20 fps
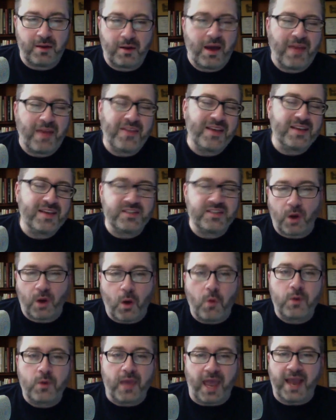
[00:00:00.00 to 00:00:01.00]
think he's an
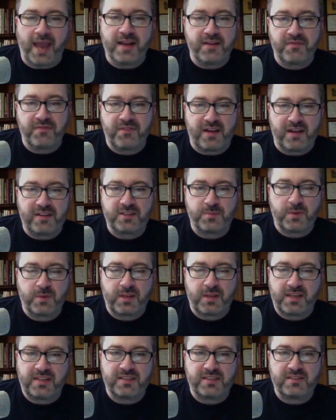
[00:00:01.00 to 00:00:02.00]
okay
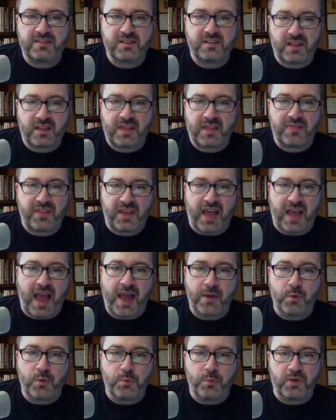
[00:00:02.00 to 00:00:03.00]
defenseman. He isn't the
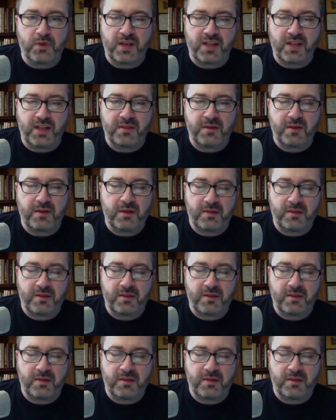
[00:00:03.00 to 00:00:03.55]
guy who played.